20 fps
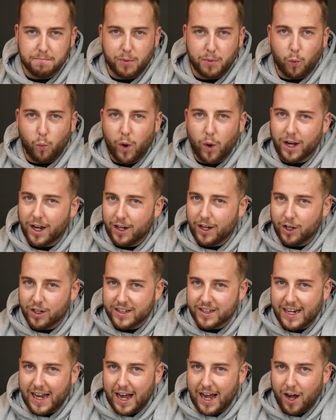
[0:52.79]
But when I
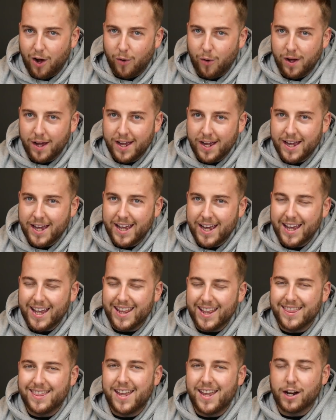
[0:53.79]
look now,
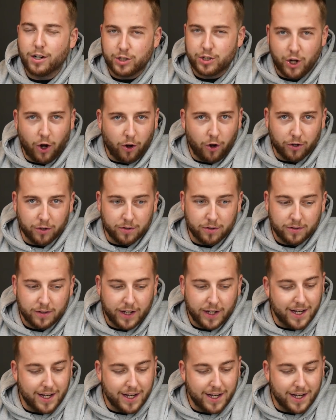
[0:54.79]
they're gone.